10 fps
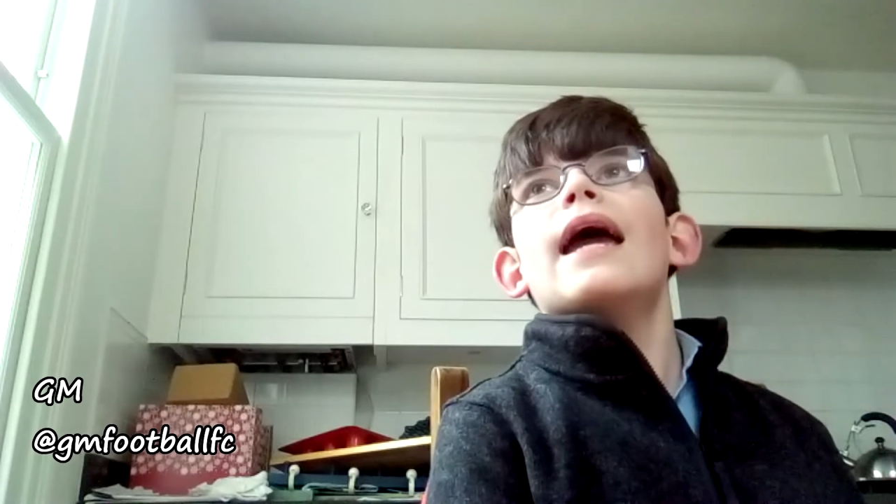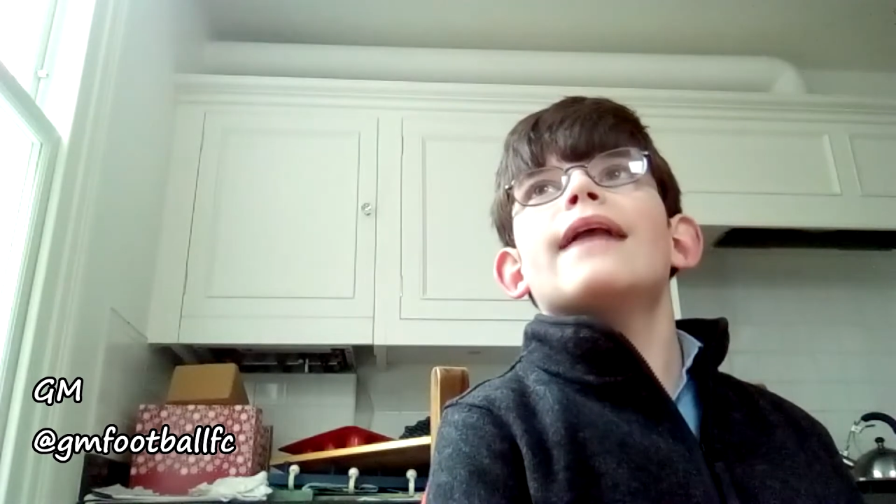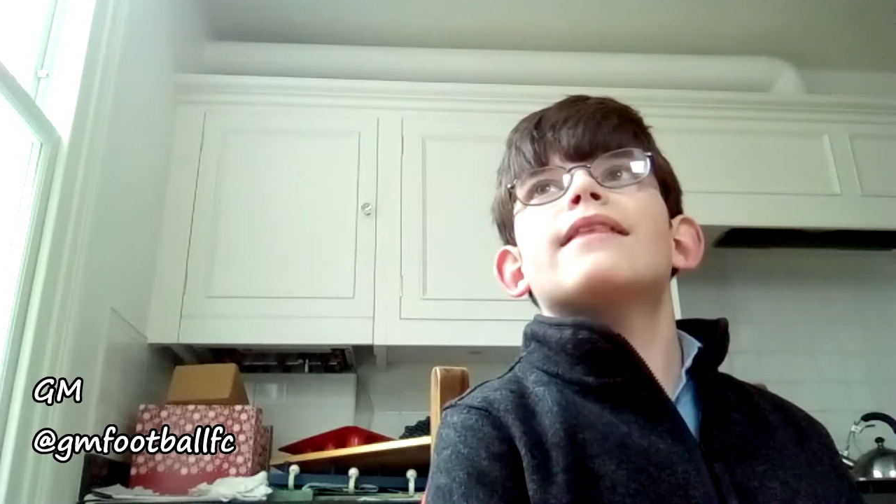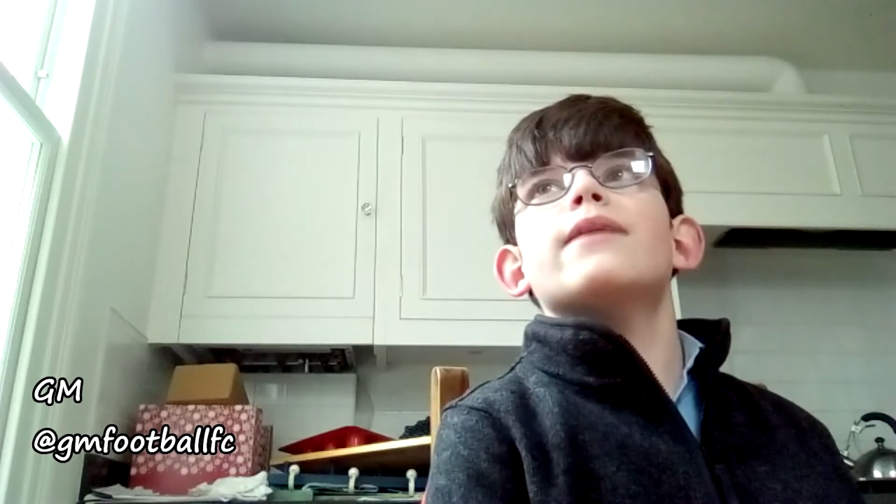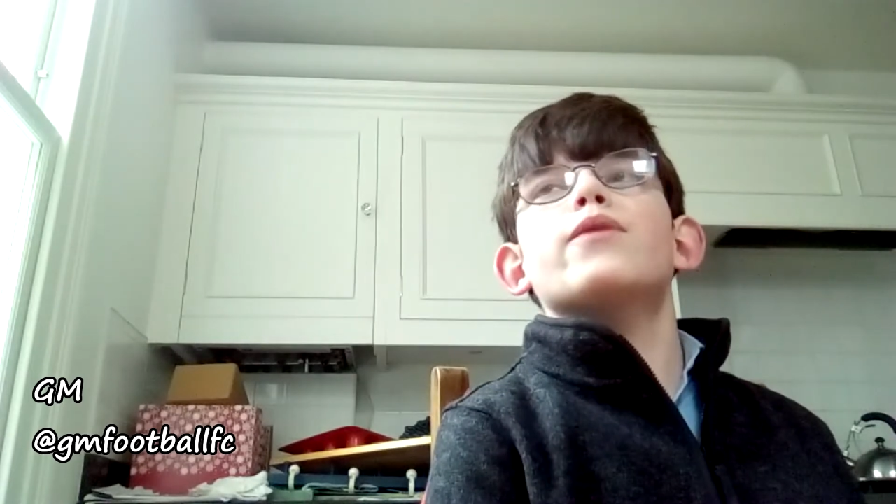
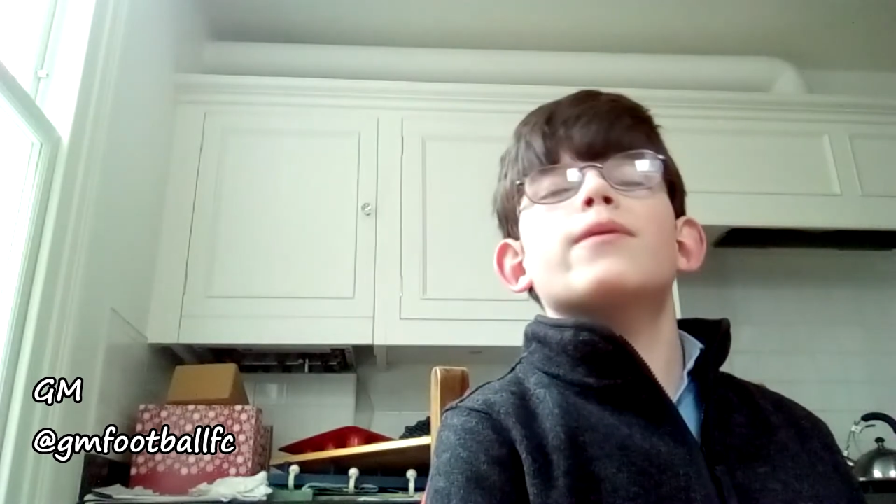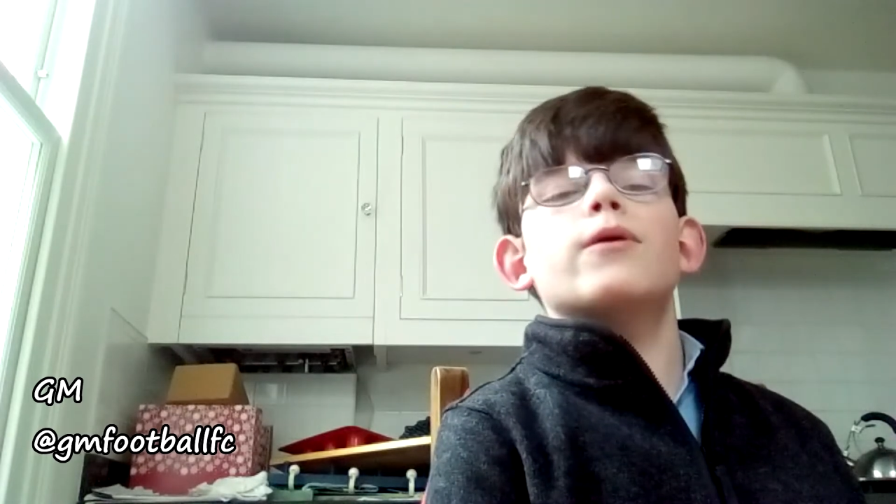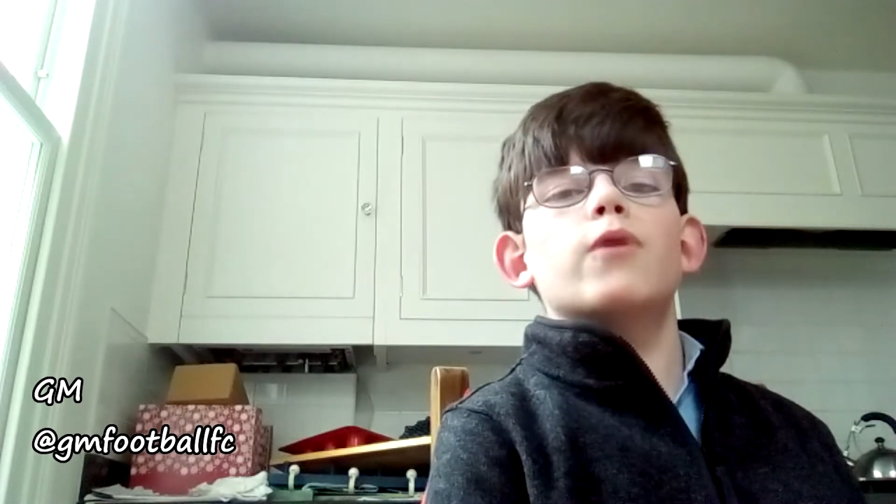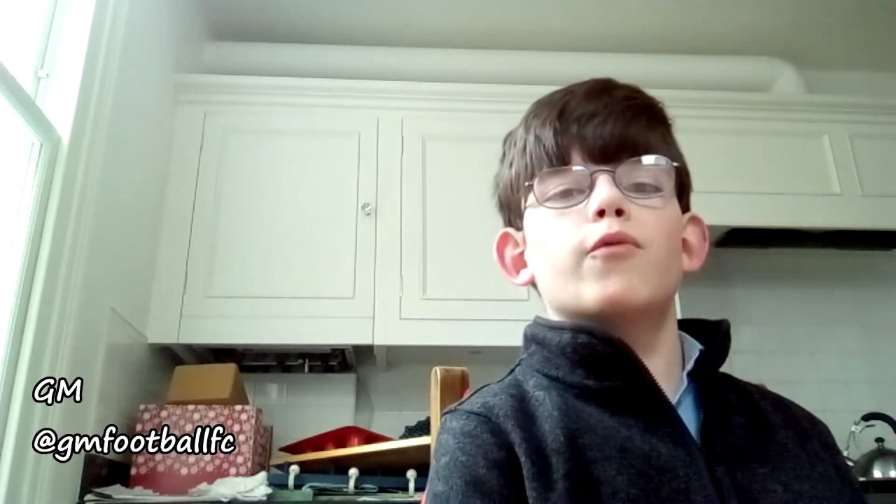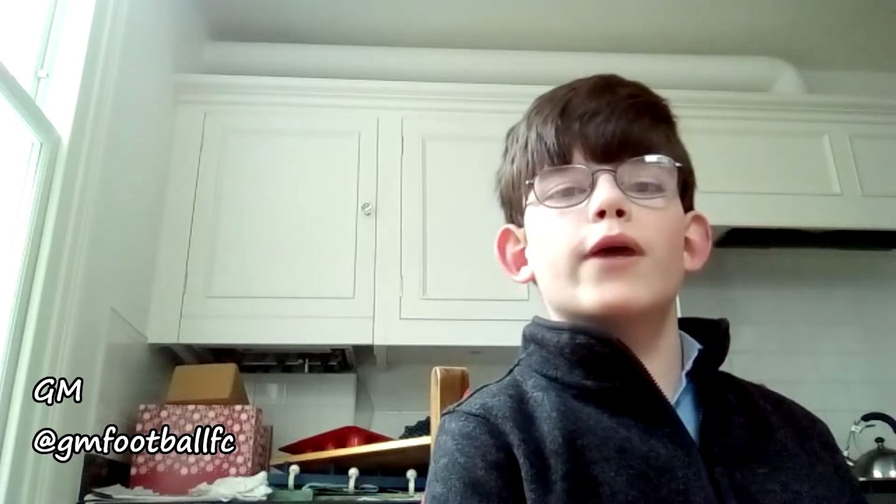it seems to
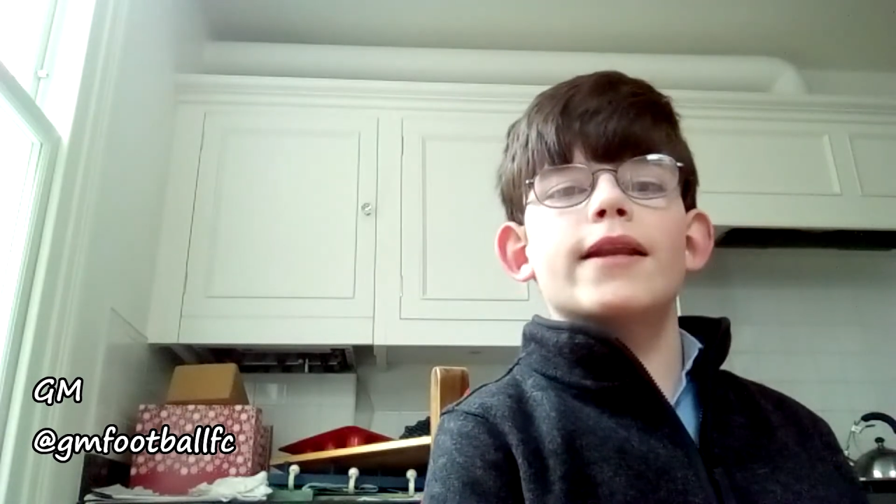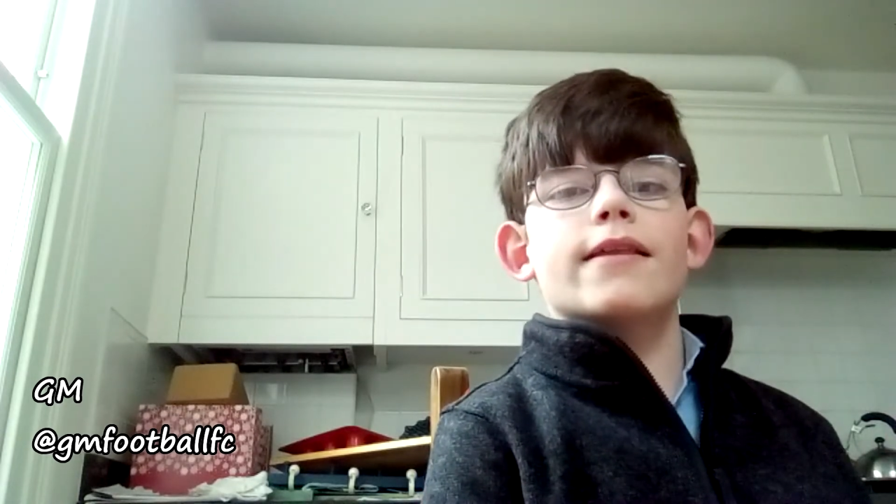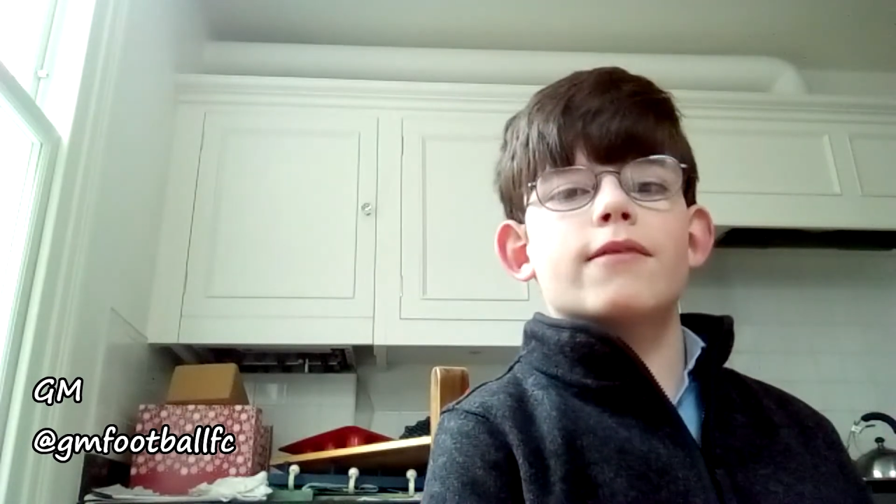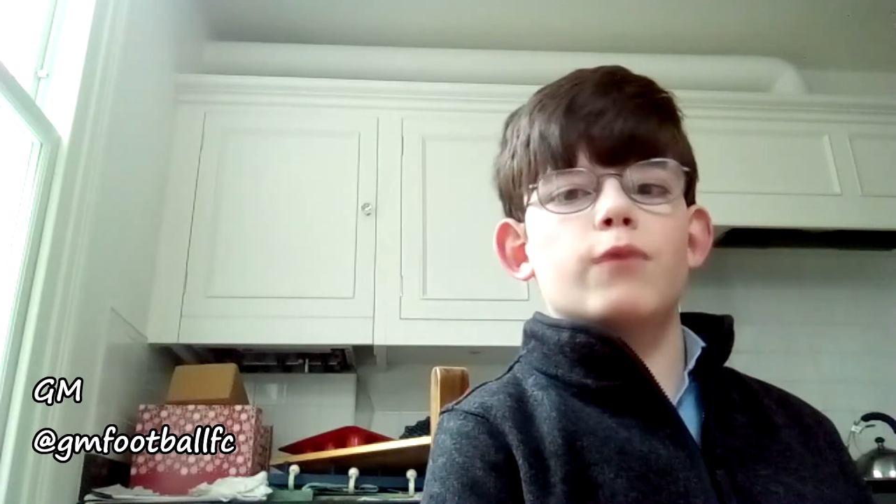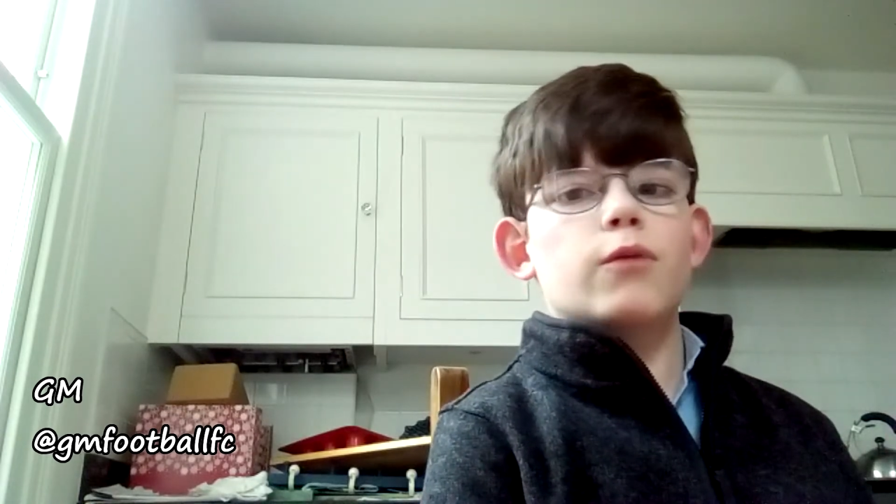be we'll win
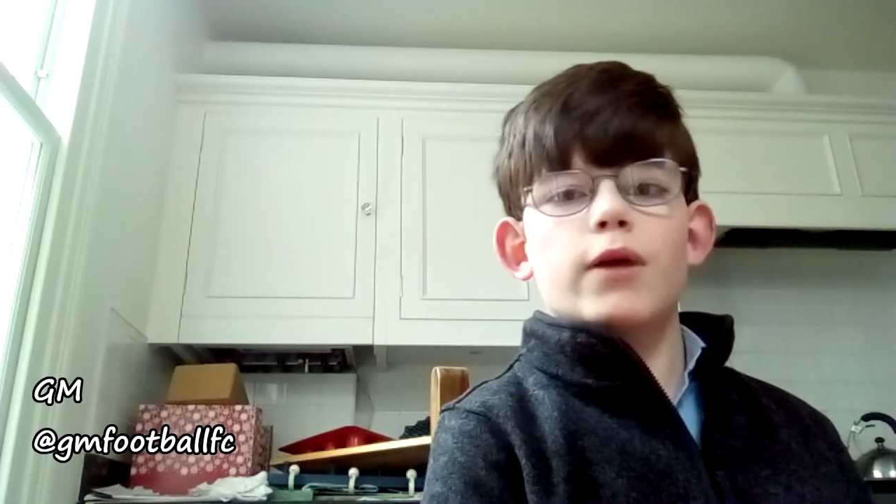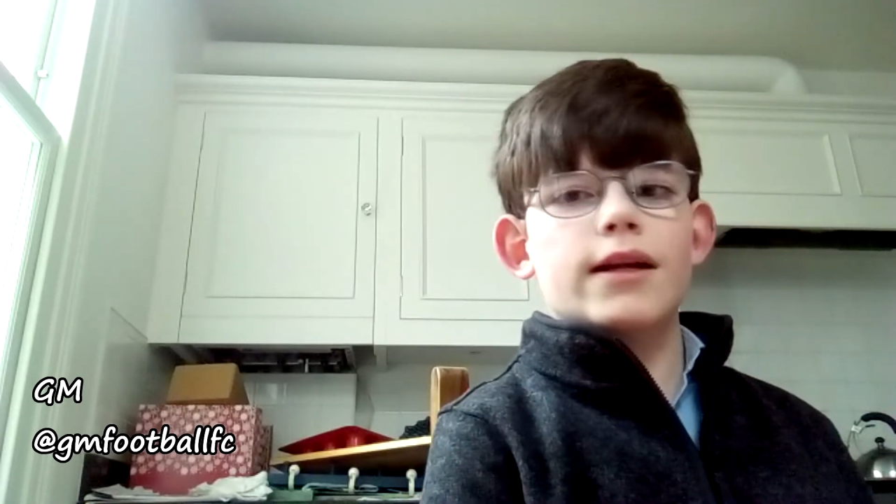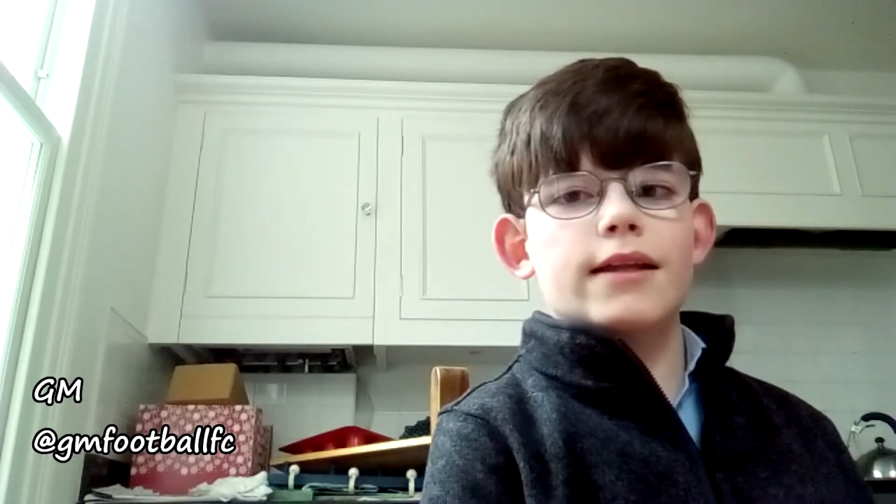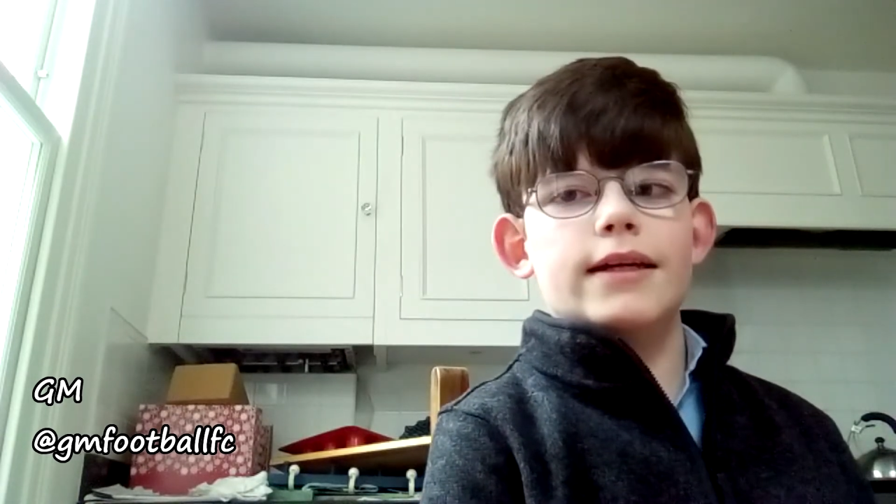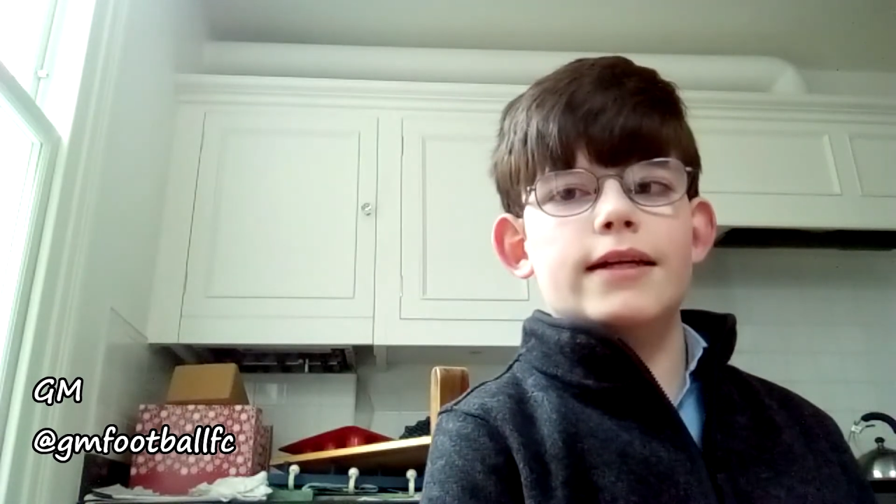
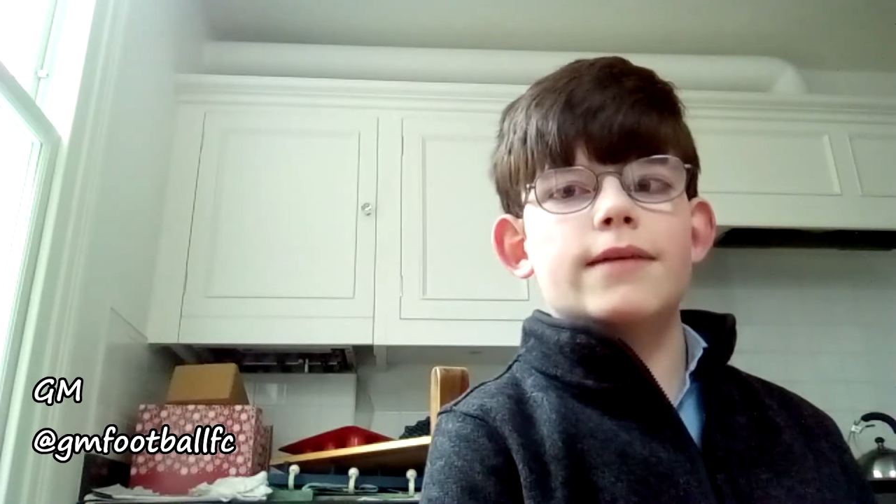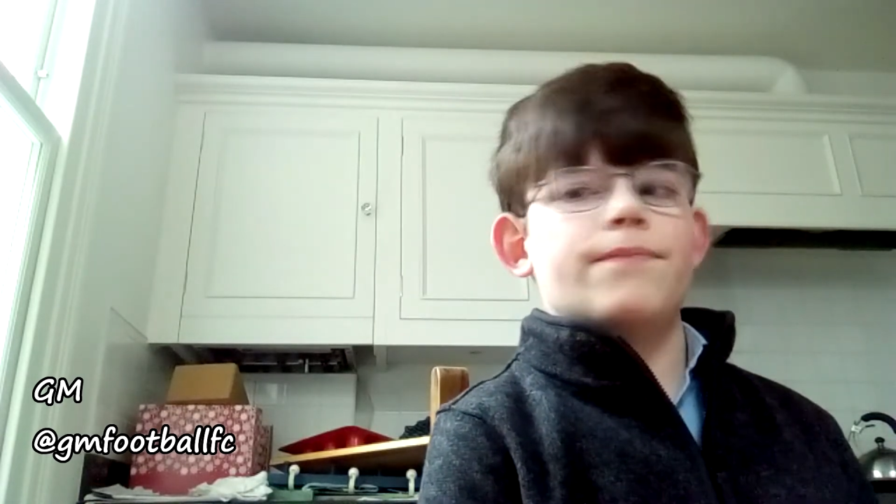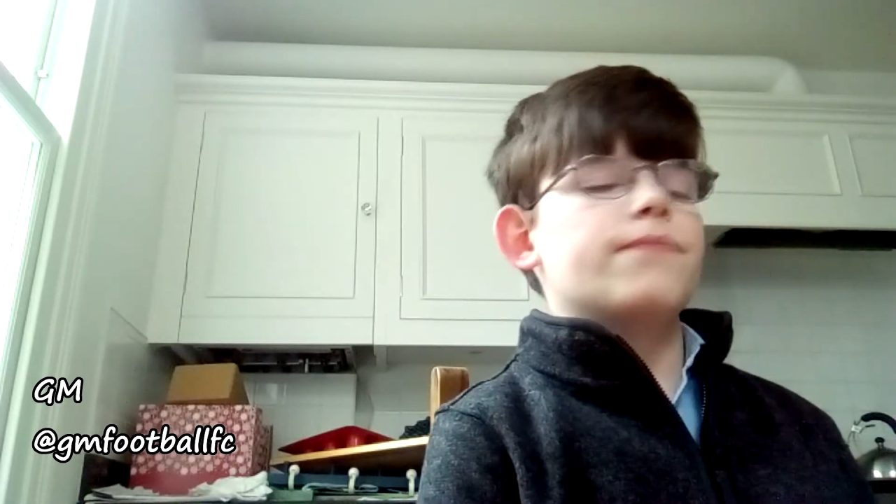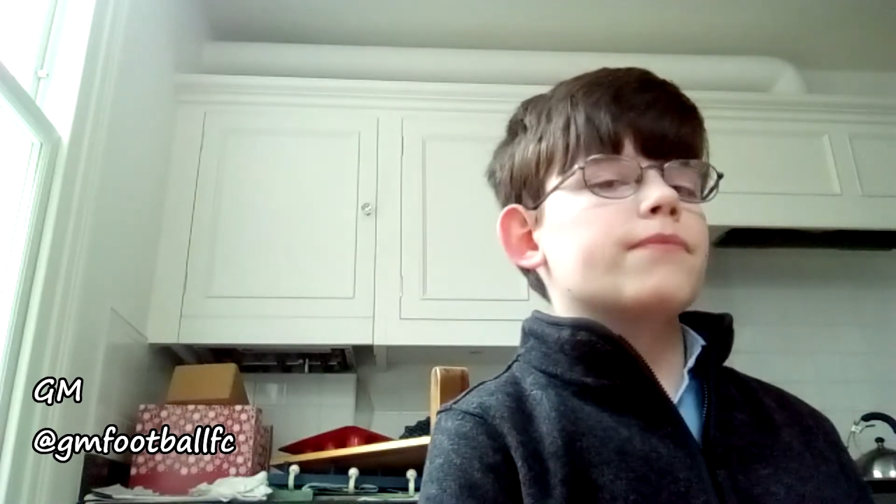a league,